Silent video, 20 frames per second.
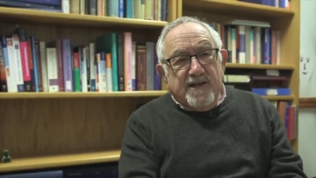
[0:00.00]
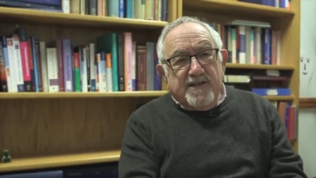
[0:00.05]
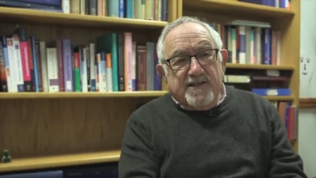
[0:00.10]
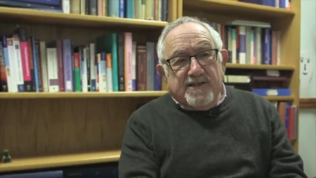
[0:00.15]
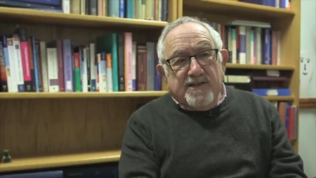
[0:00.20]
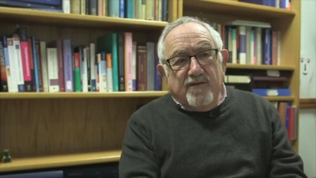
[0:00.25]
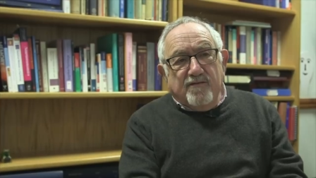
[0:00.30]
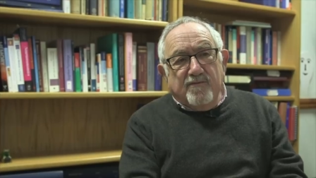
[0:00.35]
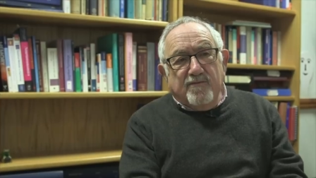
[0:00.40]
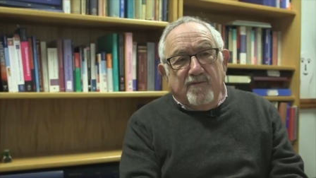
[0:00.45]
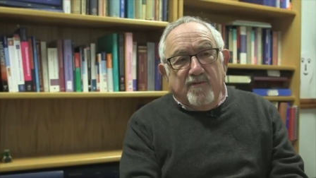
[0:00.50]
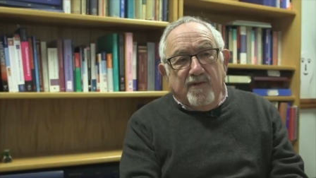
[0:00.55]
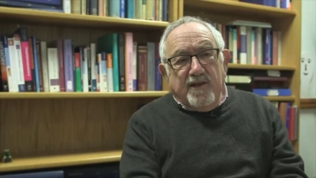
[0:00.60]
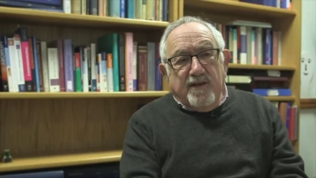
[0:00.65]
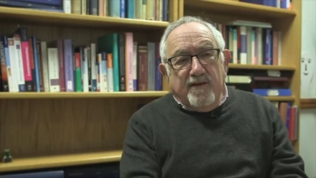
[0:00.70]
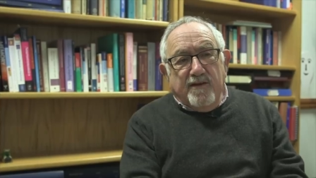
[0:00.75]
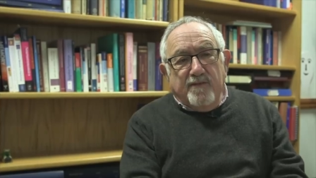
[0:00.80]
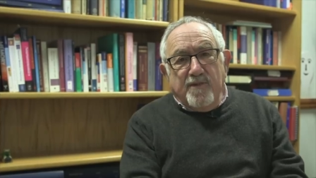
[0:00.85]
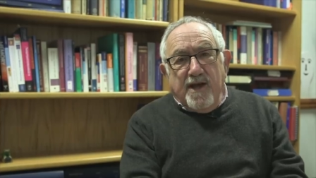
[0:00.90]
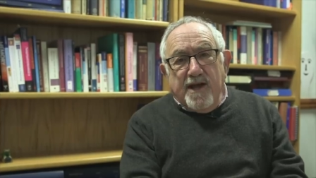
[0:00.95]
So
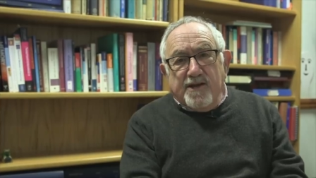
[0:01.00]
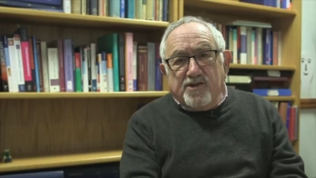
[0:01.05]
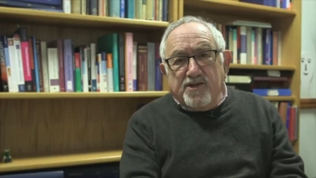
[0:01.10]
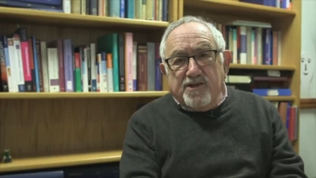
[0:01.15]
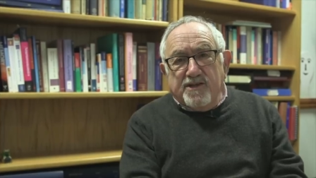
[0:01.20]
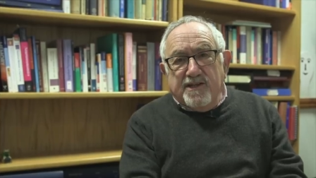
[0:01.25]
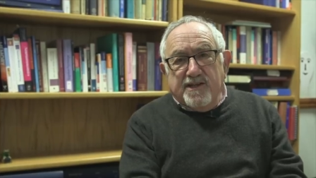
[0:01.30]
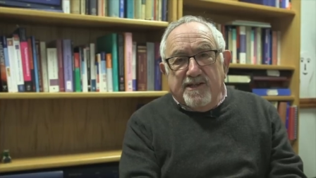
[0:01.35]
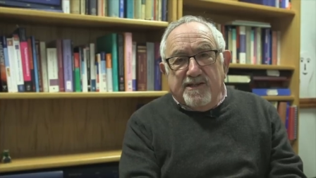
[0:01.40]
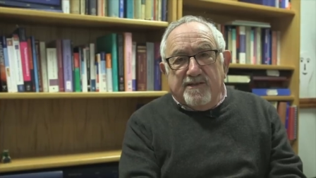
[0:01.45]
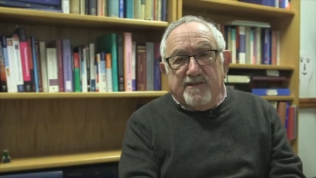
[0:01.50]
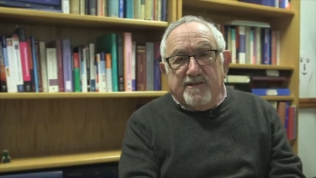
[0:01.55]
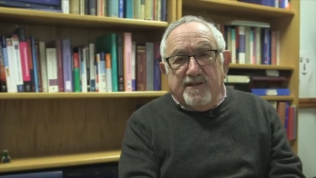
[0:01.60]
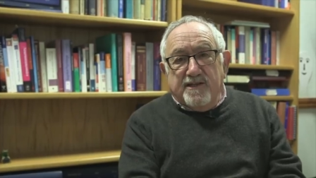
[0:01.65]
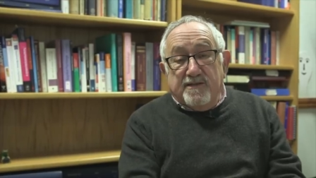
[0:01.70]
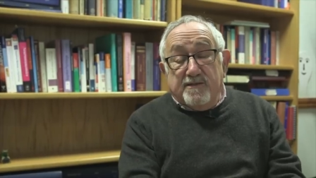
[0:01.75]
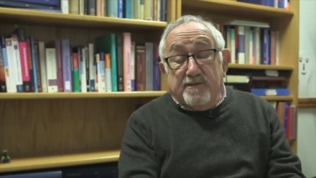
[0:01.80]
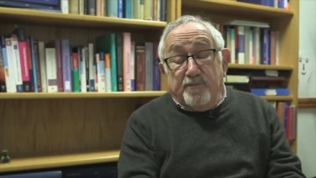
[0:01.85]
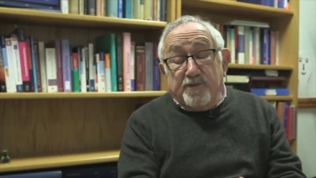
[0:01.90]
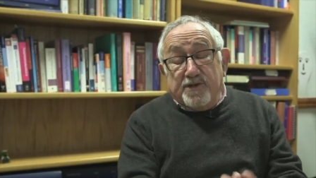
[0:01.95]
imagine these,
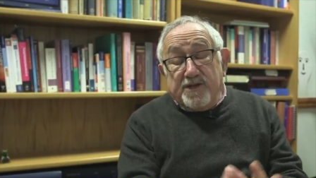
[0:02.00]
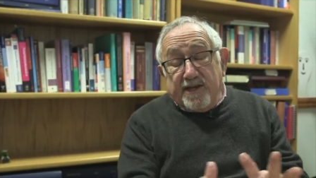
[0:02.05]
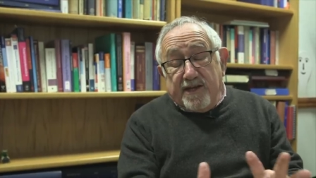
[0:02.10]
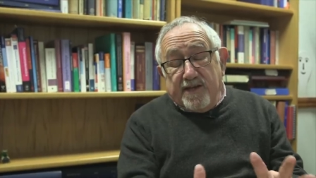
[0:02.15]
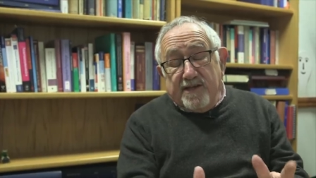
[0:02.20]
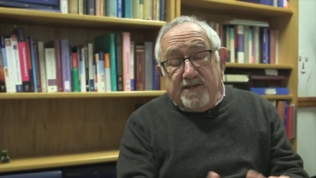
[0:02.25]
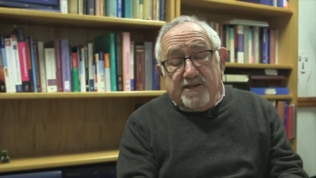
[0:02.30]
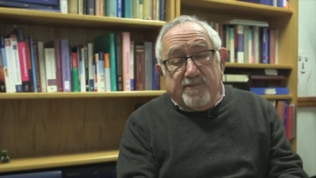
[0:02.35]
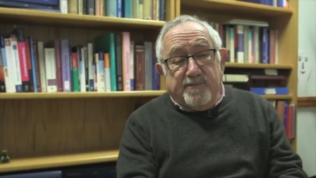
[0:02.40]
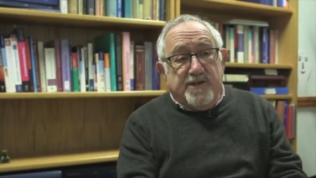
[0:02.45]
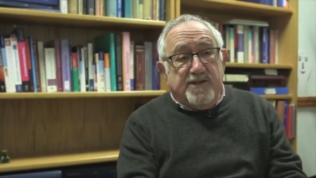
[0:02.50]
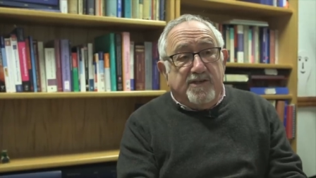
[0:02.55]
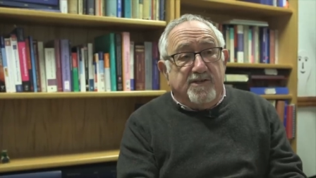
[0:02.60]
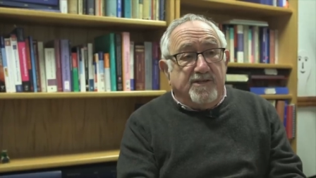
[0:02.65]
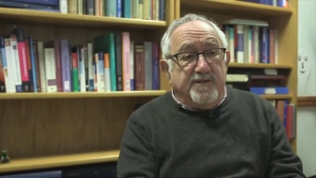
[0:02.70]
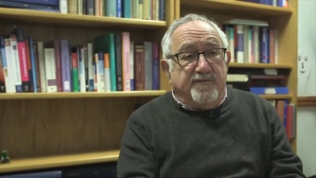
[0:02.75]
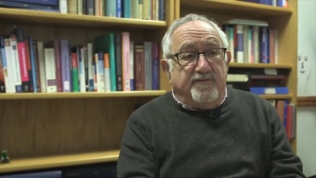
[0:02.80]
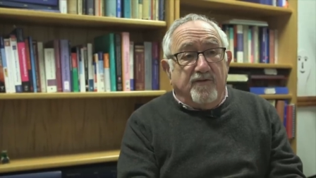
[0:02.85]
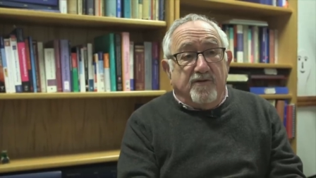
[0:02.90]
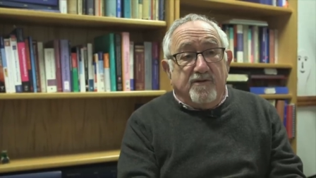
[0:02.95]
these particular
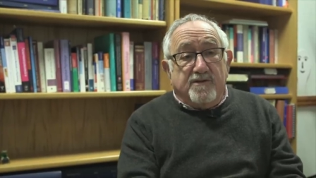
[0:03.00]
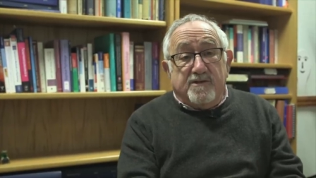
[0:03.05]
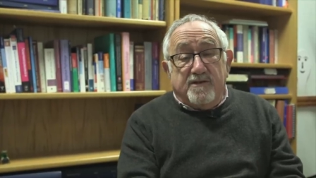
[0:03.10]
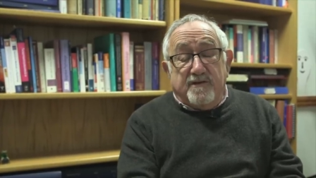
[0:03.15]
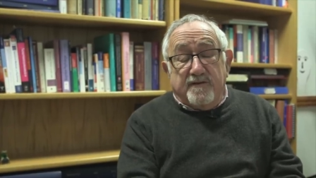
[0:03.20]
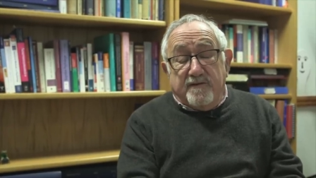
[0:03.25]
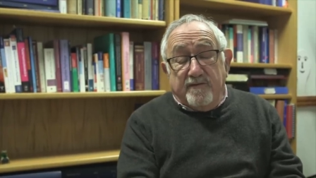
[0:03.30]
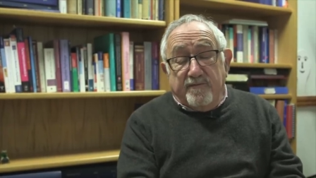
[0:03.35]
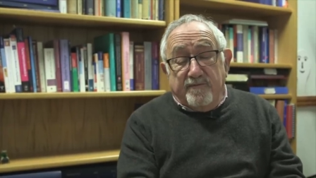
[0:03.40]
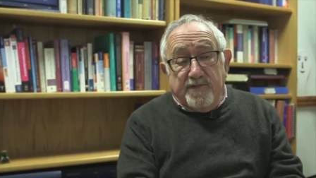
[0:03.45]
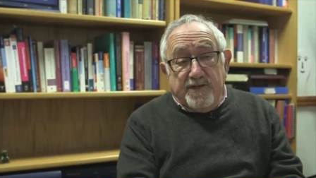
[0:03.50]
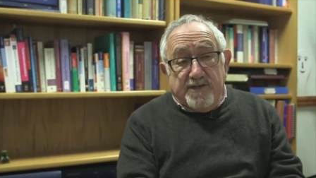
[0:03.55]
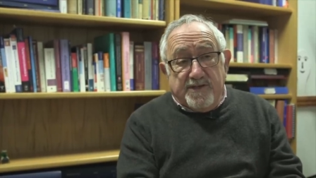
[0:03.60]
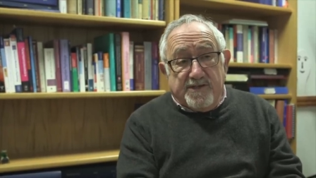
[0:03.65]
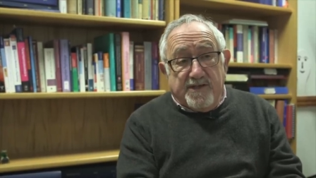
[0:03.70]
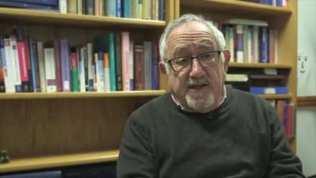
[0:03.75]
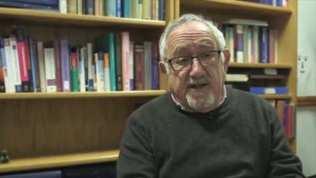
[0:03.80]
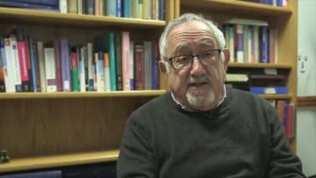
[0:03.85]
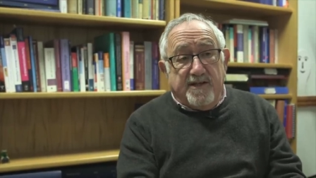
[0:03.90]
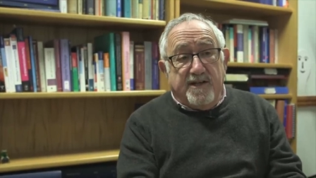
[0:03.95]
species of frogs that have been
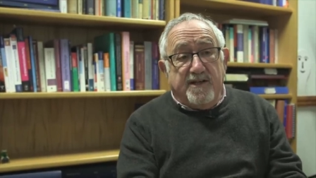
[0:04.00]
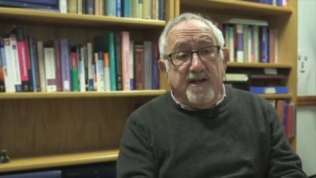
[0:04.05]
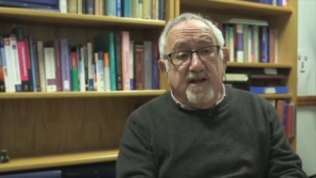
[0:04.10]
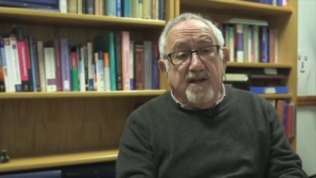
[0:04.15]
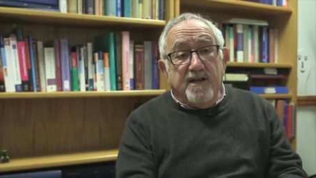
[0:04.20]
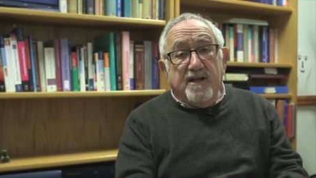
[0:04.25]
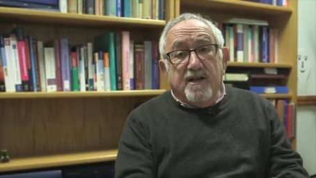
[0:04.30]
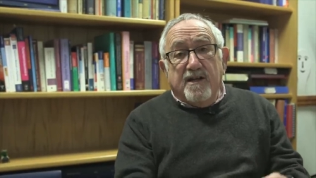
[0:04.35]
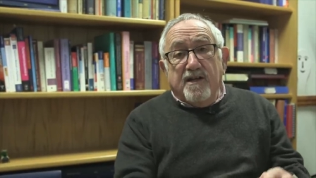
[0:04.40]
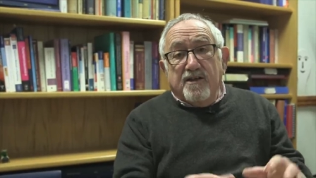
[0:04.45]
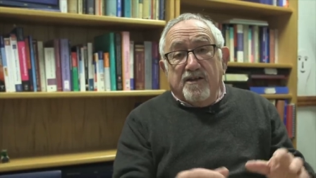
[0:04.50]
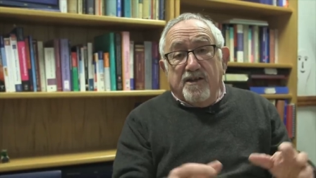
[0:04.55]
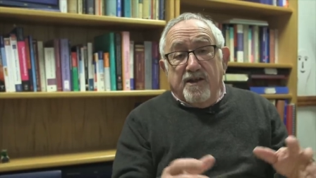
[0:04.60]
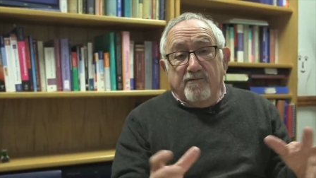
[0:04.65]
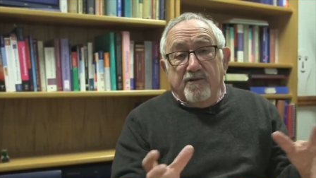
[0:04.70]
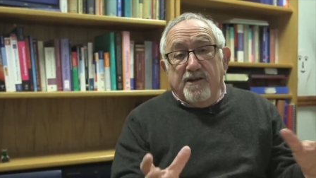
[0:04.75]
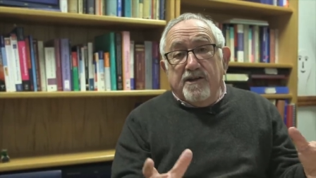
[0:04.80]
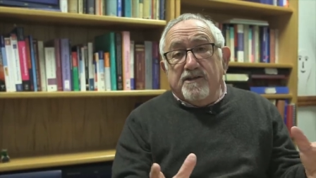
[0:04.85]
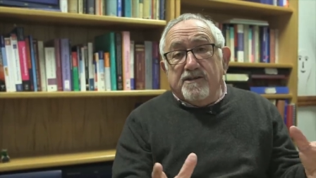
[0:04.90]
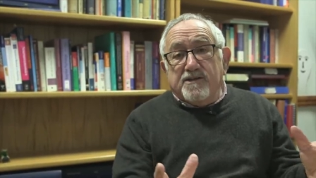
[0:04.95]
studied.
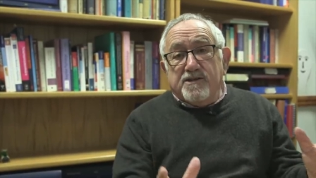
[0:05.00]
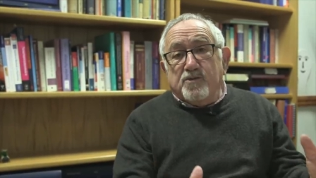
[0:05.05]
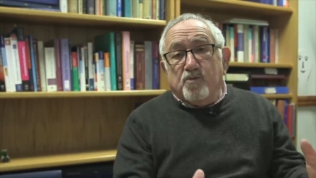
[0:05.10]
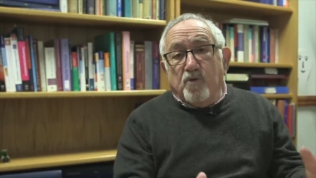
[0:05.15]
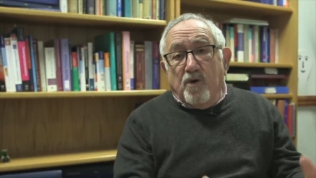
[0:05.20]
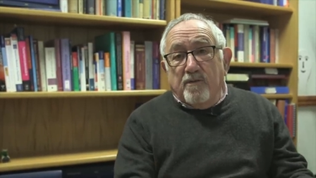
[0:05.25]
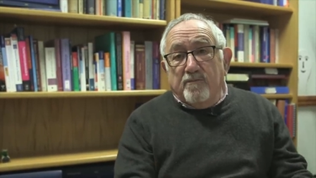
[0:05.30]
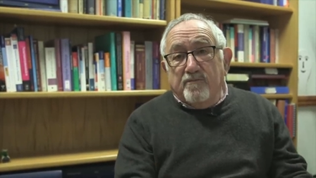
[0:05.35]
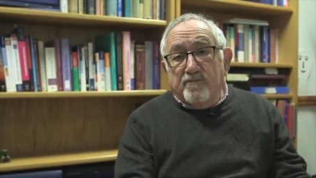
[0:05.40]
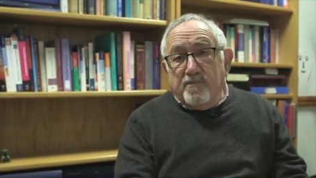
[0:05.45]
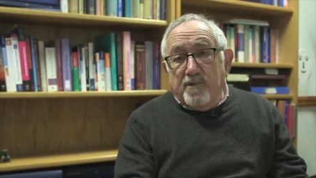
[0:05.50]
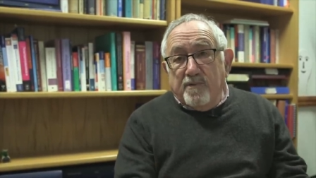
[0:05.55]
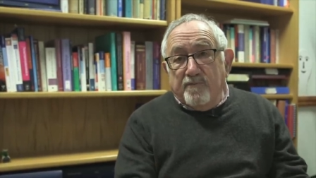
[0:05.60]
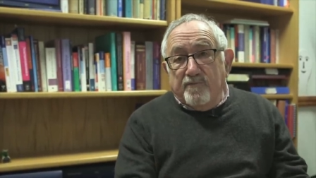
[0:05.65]
They're in a swamp